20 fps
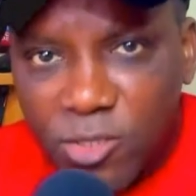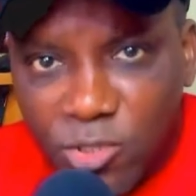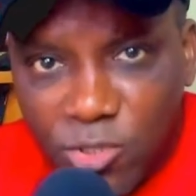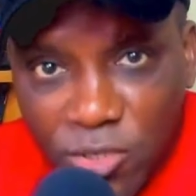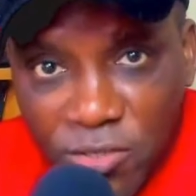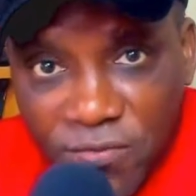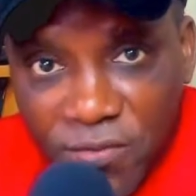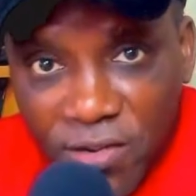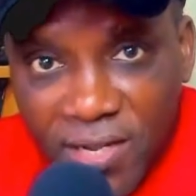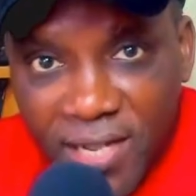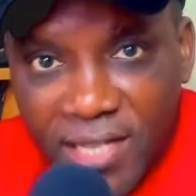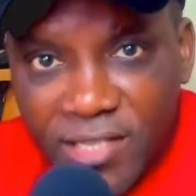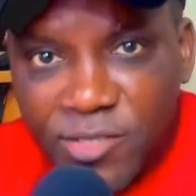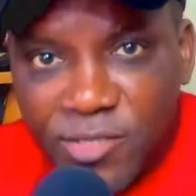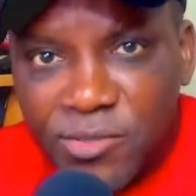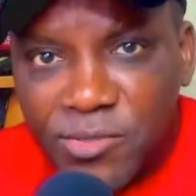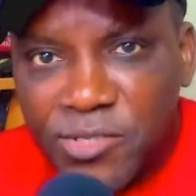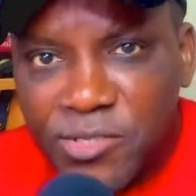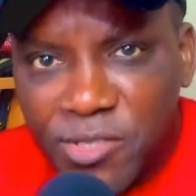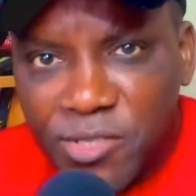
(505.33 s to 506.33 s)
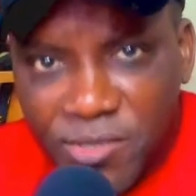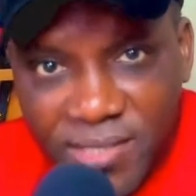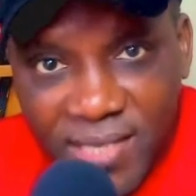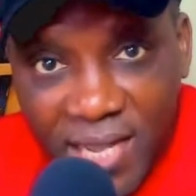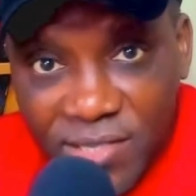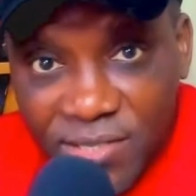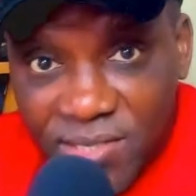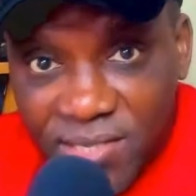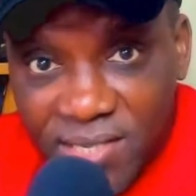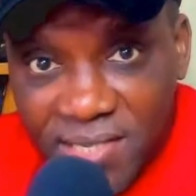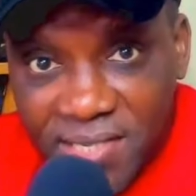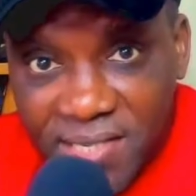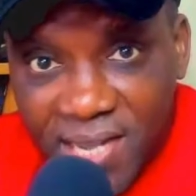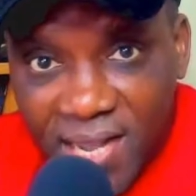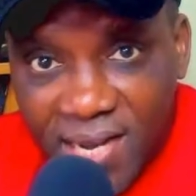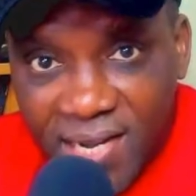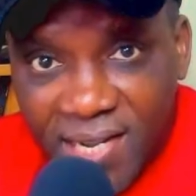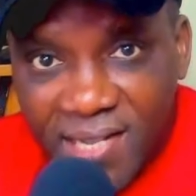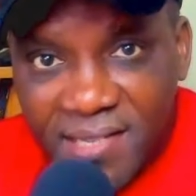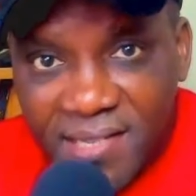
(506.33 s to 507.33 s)
Don't forget to subscribe to this
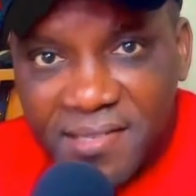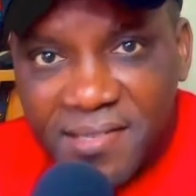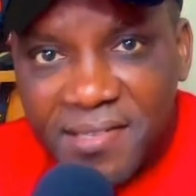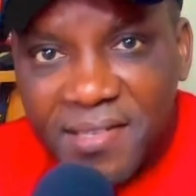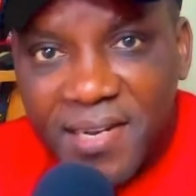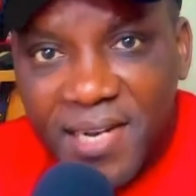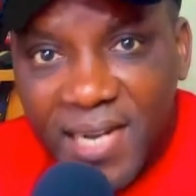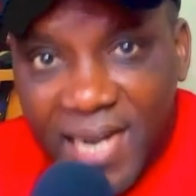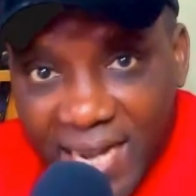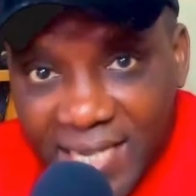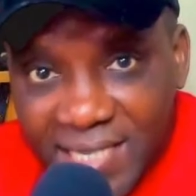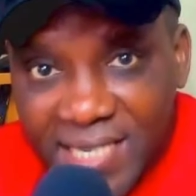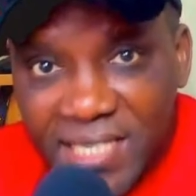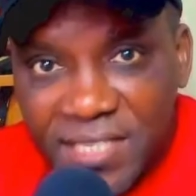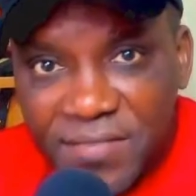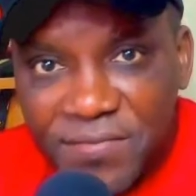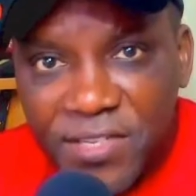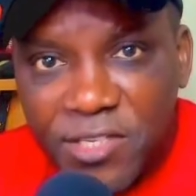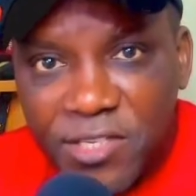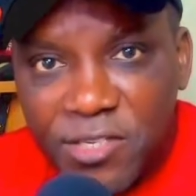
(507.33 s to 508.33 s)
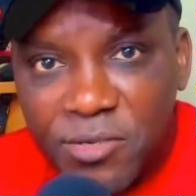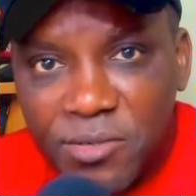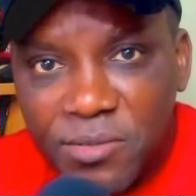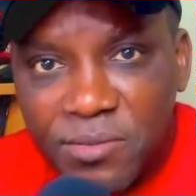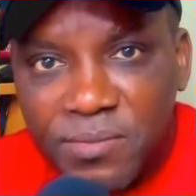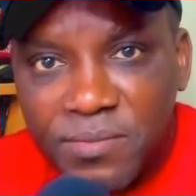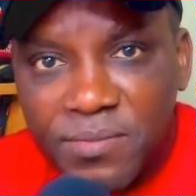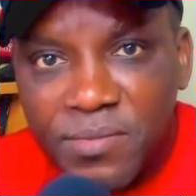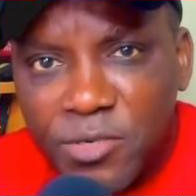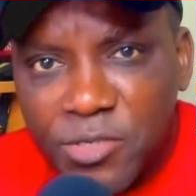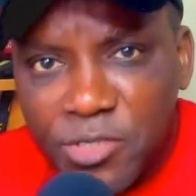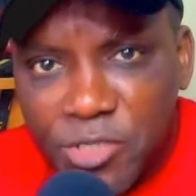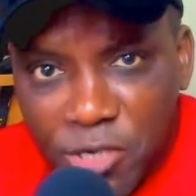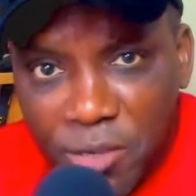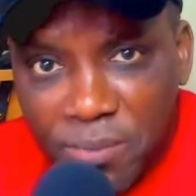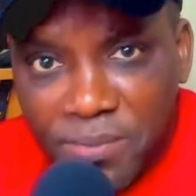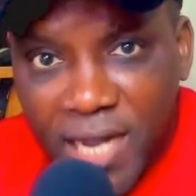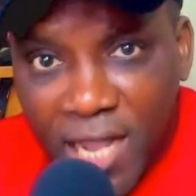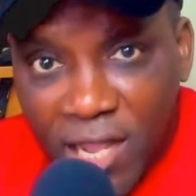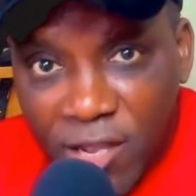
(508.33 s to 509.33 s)
channel, like this video,
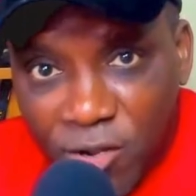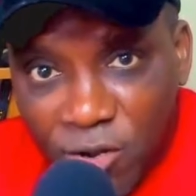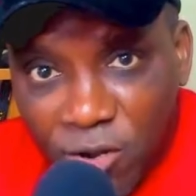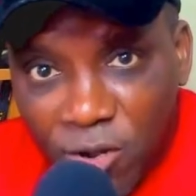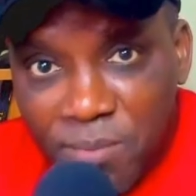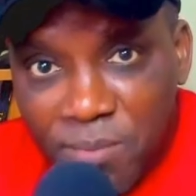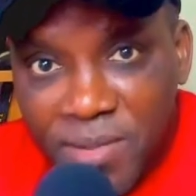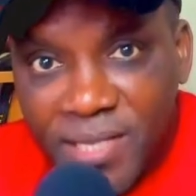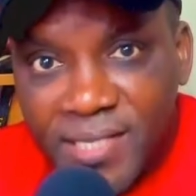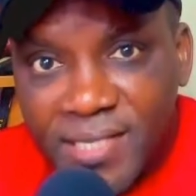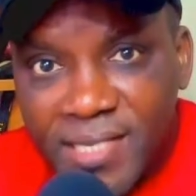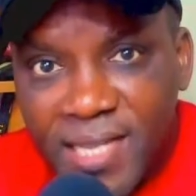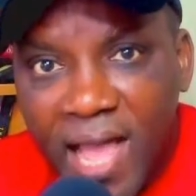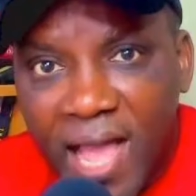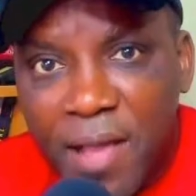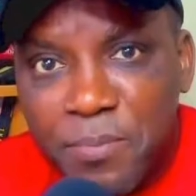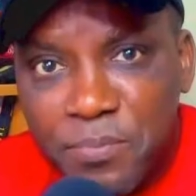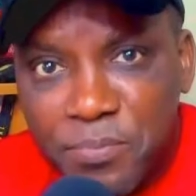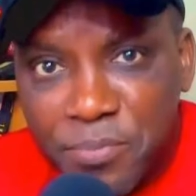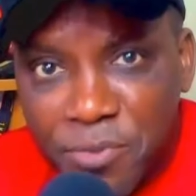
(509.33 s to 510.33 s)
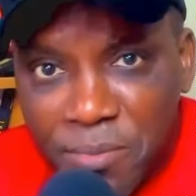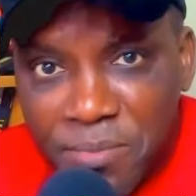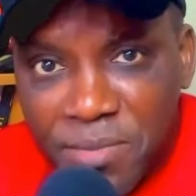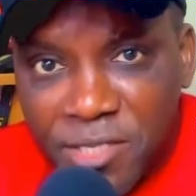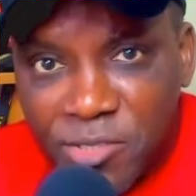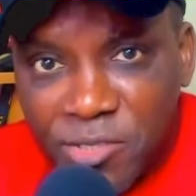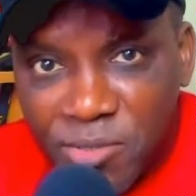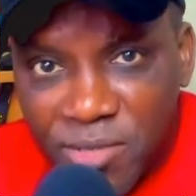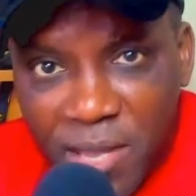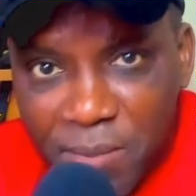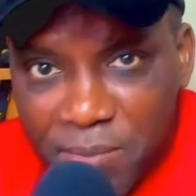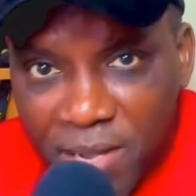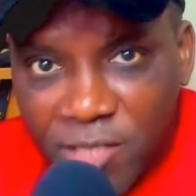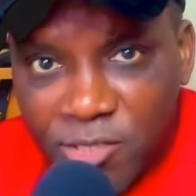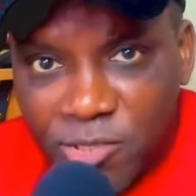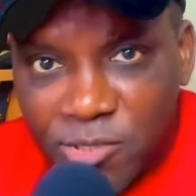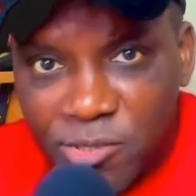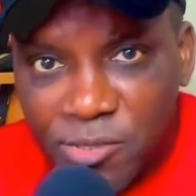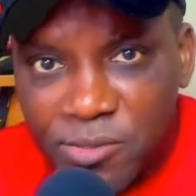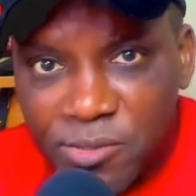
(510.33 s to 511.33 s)
drop down your comment. I promise to get
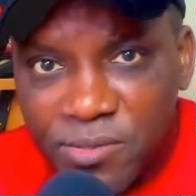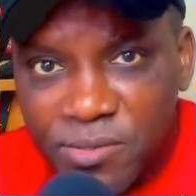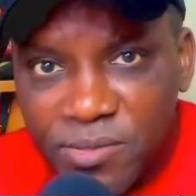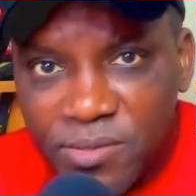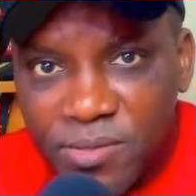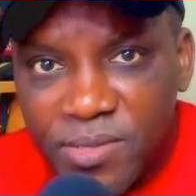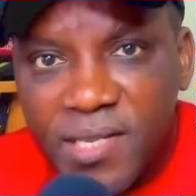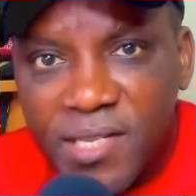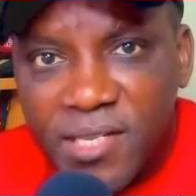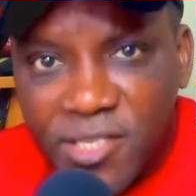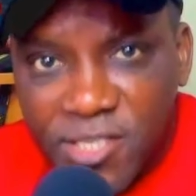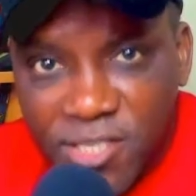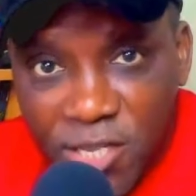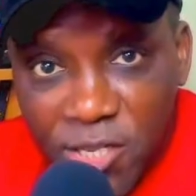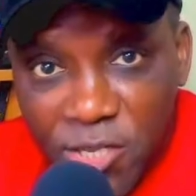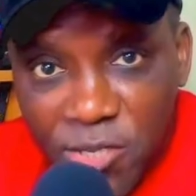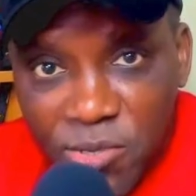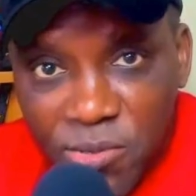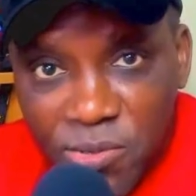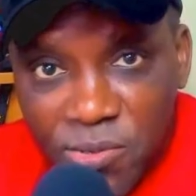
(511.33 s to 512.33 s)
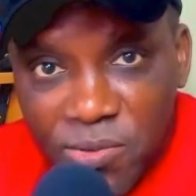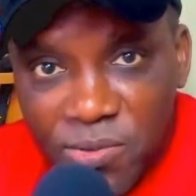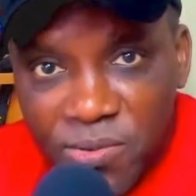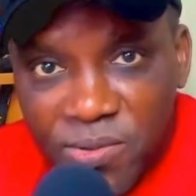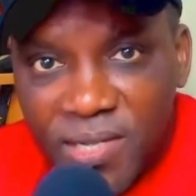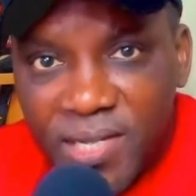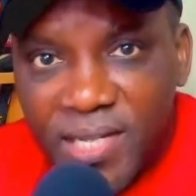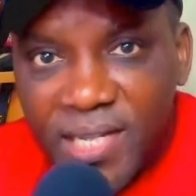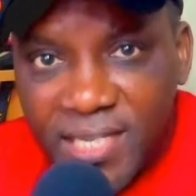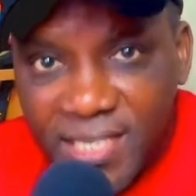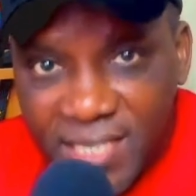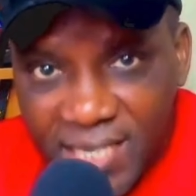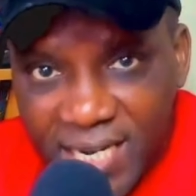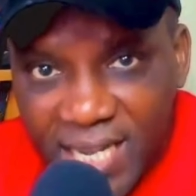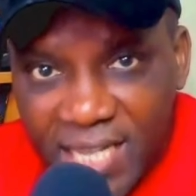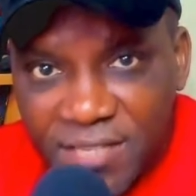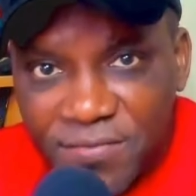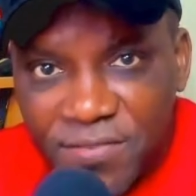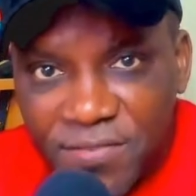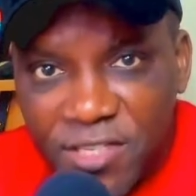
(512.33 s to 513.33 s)
back to you. See you in the
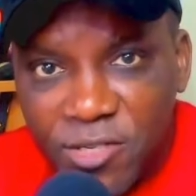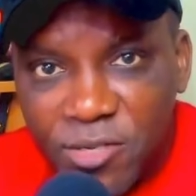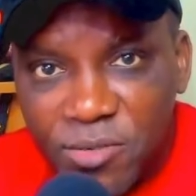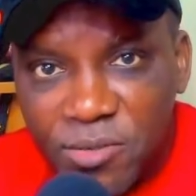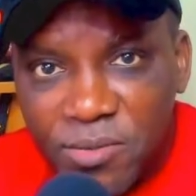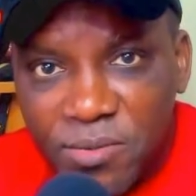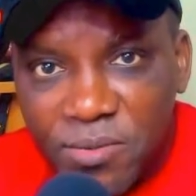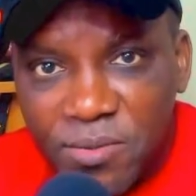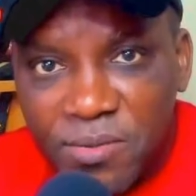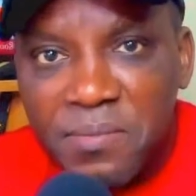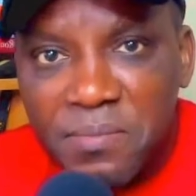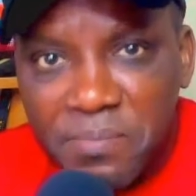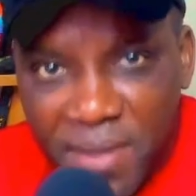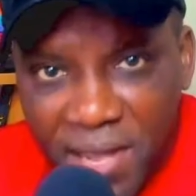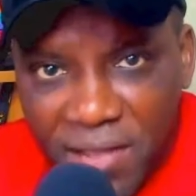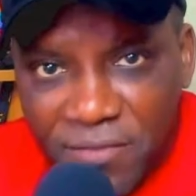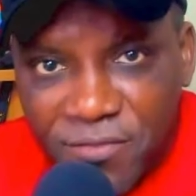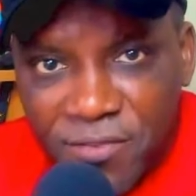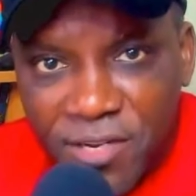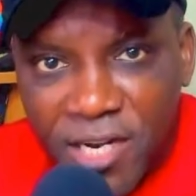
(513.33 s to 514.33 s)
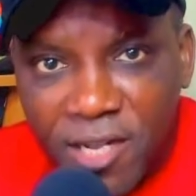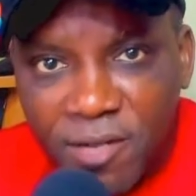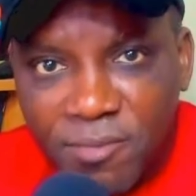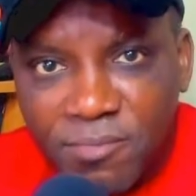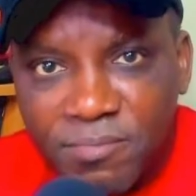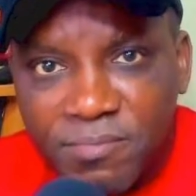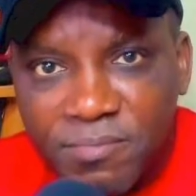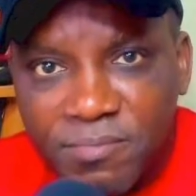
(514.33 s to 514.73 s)
next video. Bye for now.